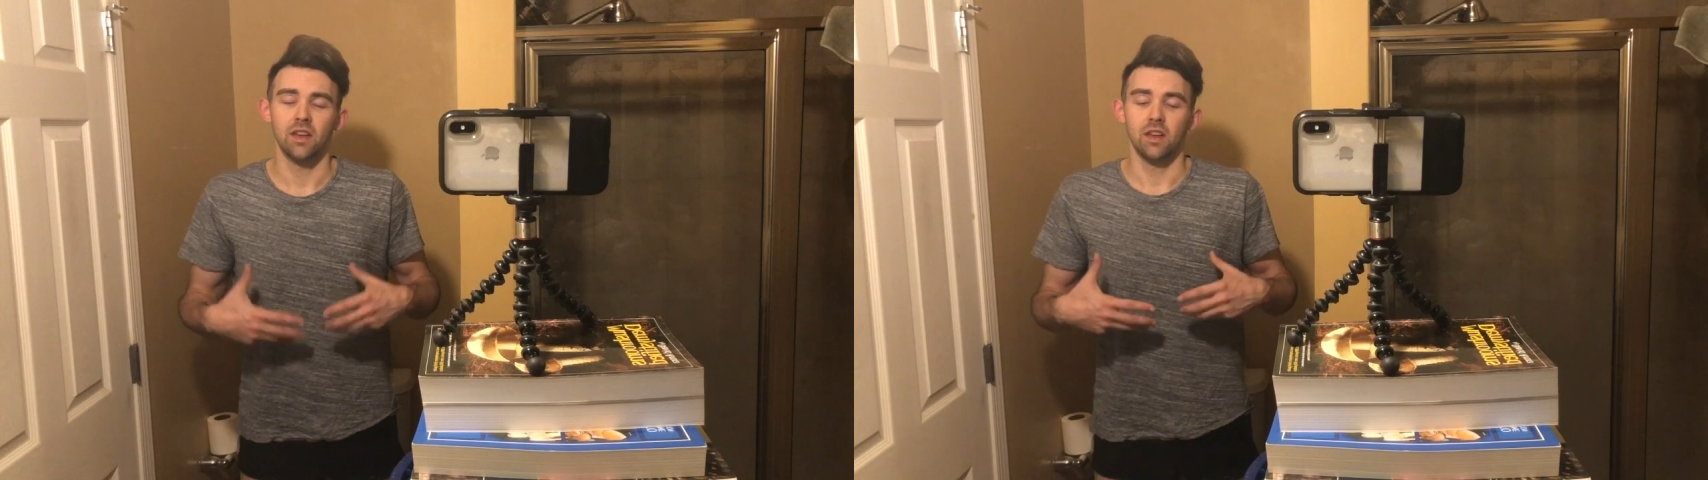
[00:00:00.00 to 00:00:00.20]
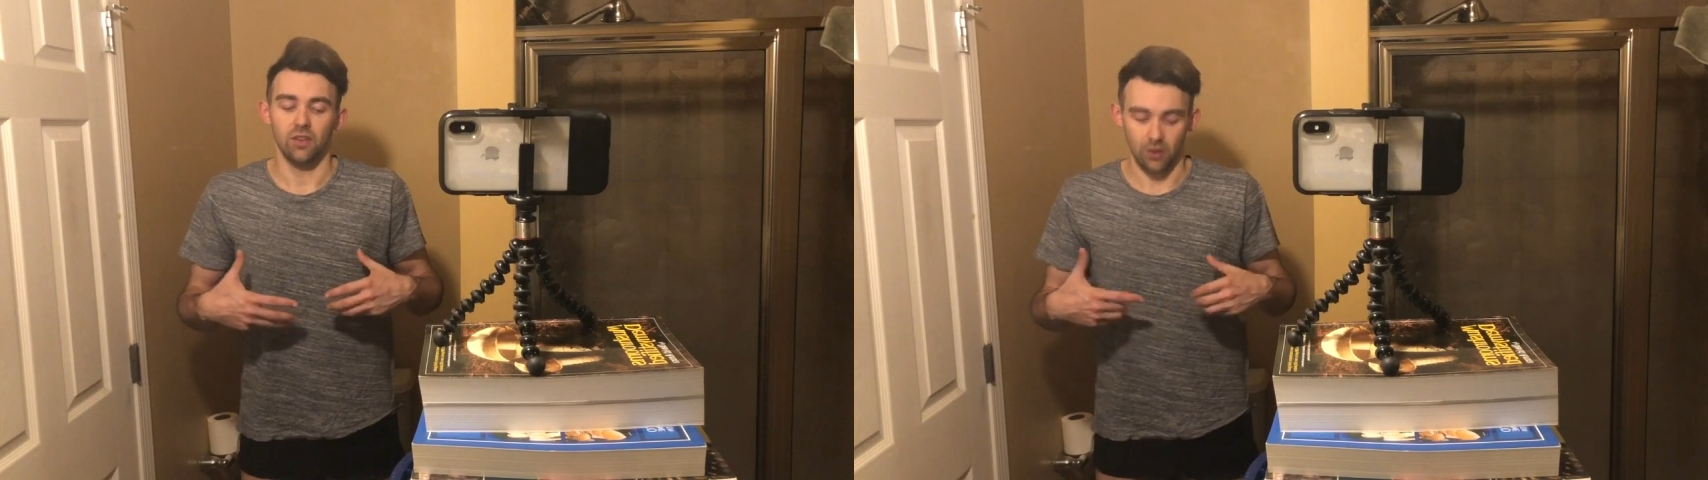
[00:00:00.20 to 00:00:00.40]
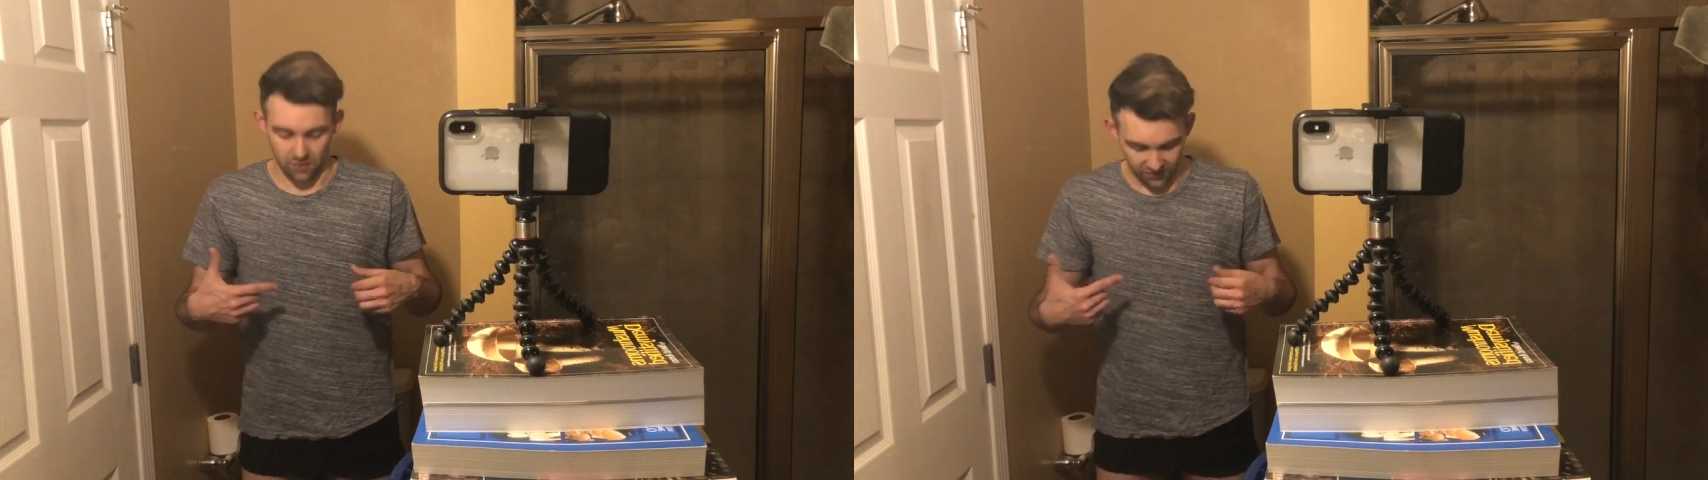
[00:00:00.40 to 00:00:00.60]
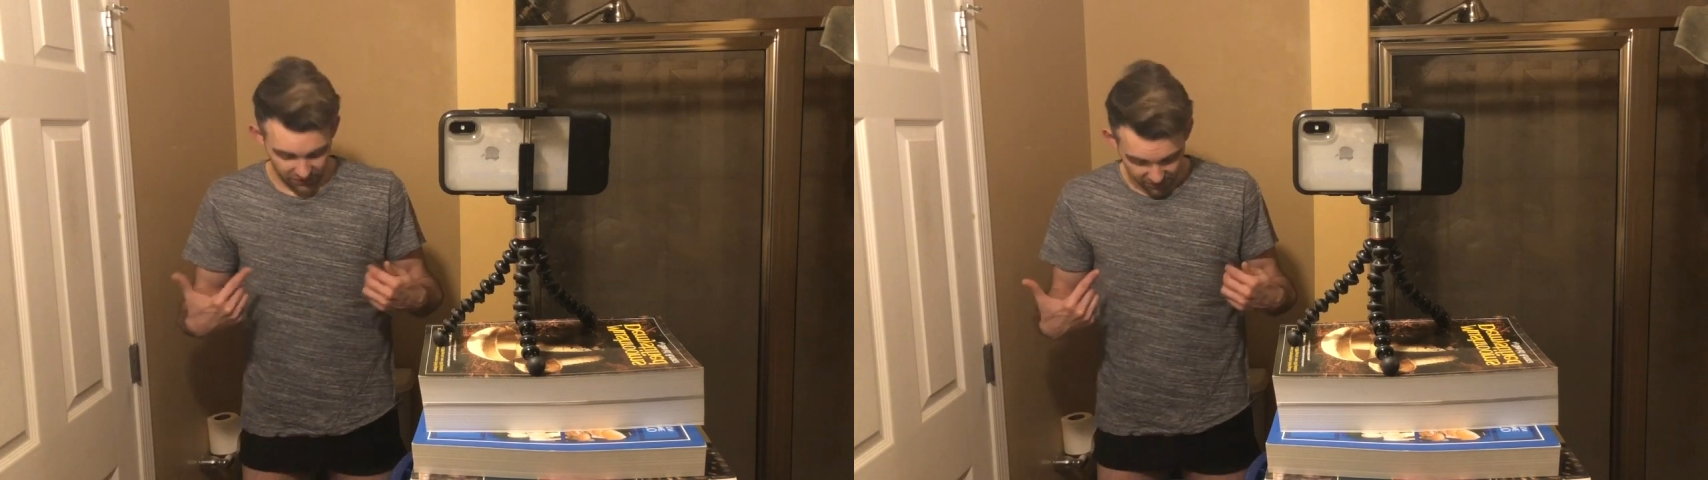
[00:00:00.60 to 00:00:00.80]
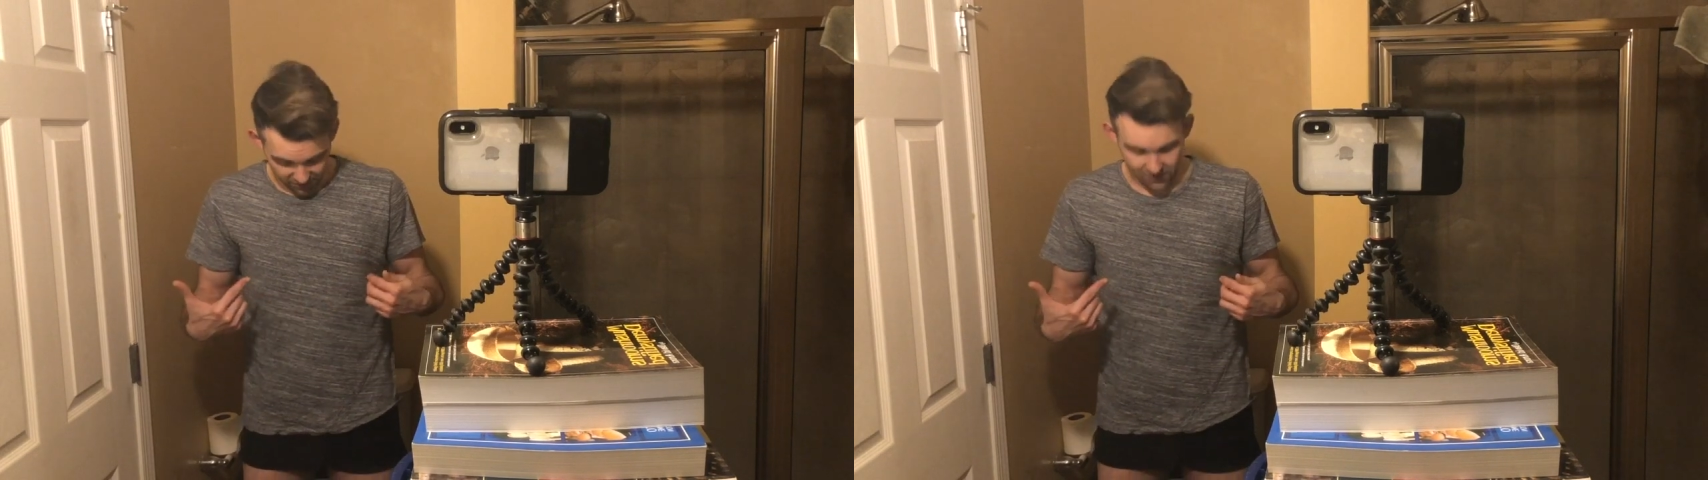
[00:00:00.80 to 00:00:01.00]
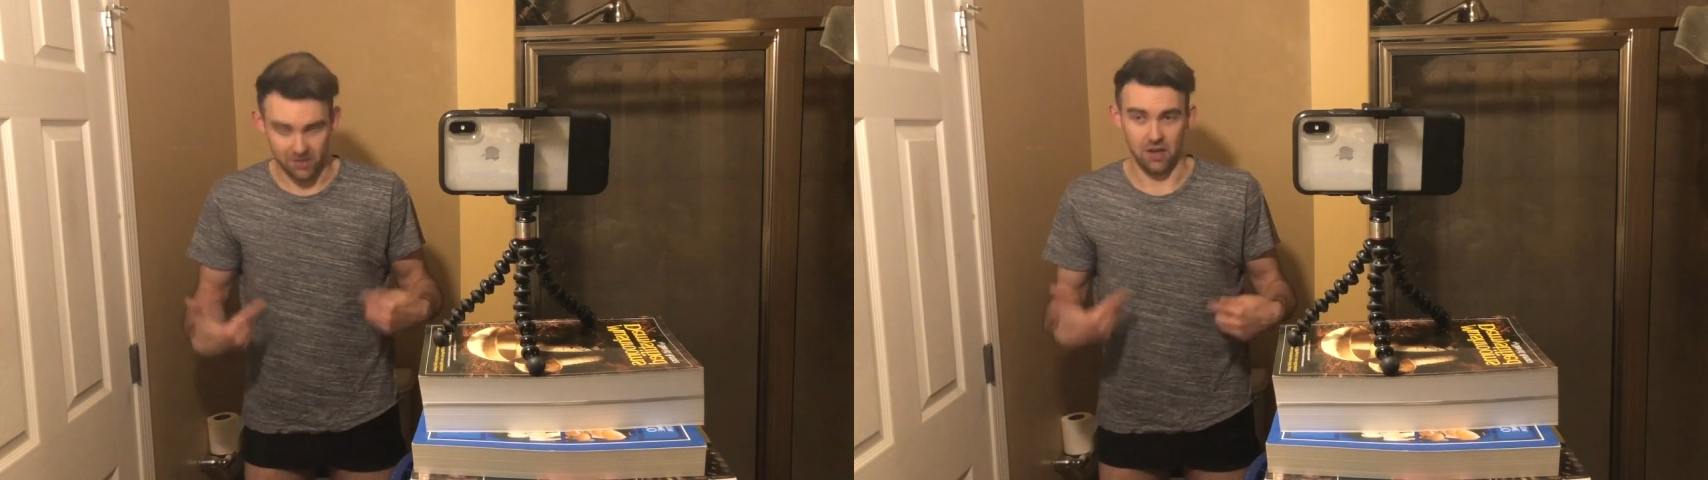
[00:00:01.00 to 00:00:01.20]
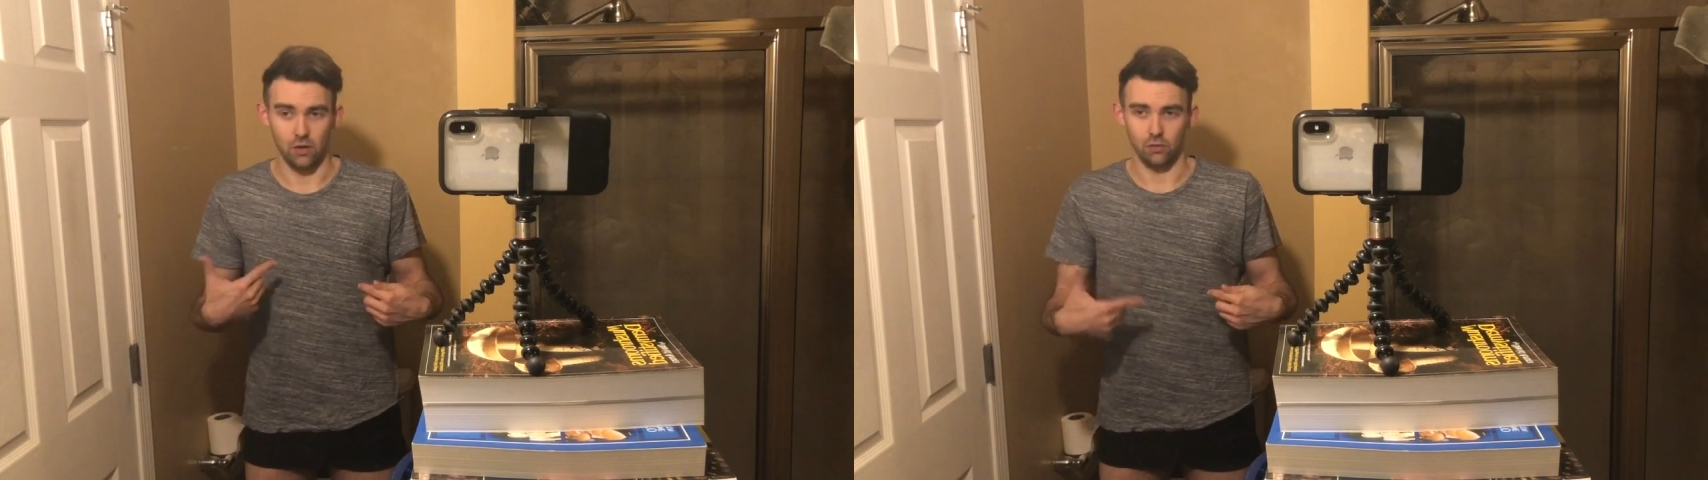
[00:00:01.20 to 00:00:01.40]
So this is, again,